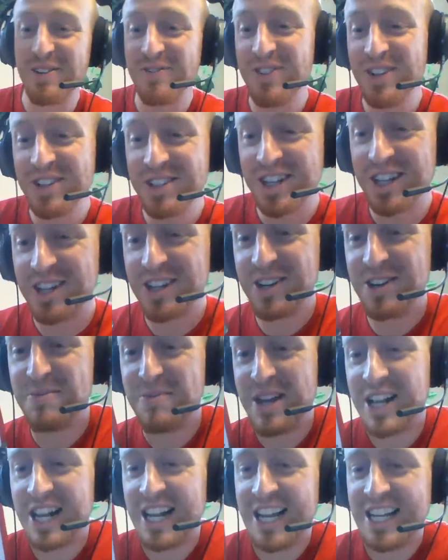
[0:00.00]
feels like you're in
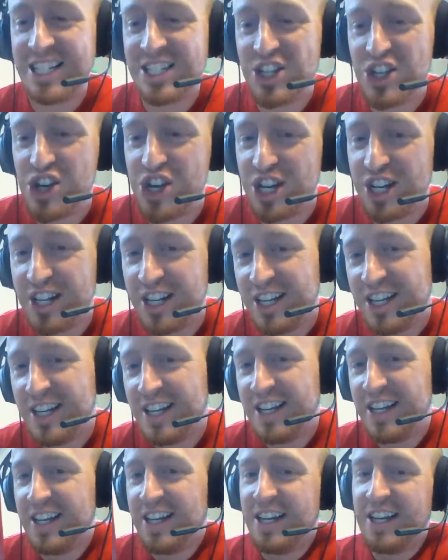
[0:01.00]
my class. Good.
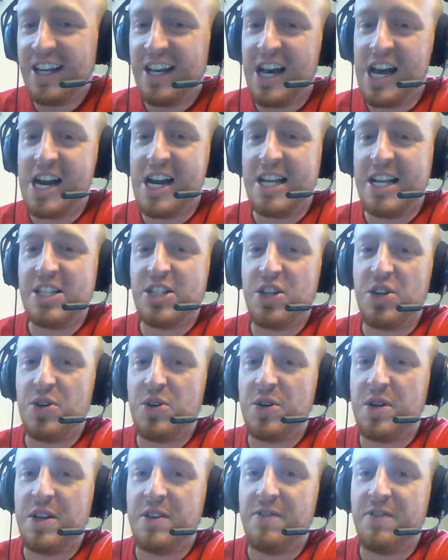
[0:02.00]
All right.
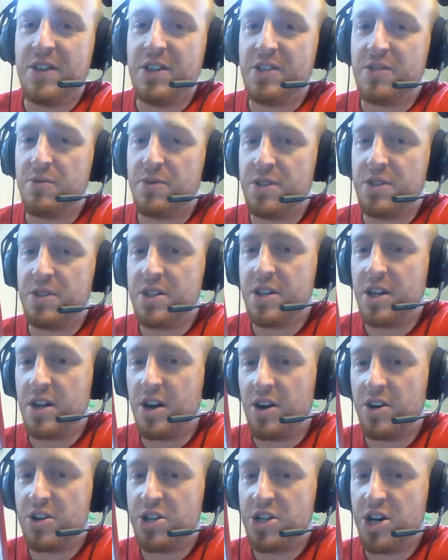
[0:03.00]
So if this was
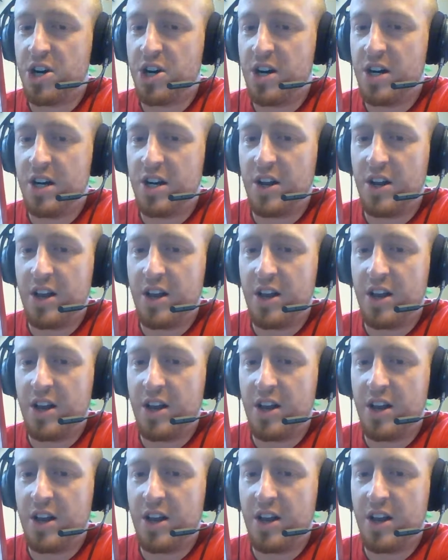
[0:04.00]
our chart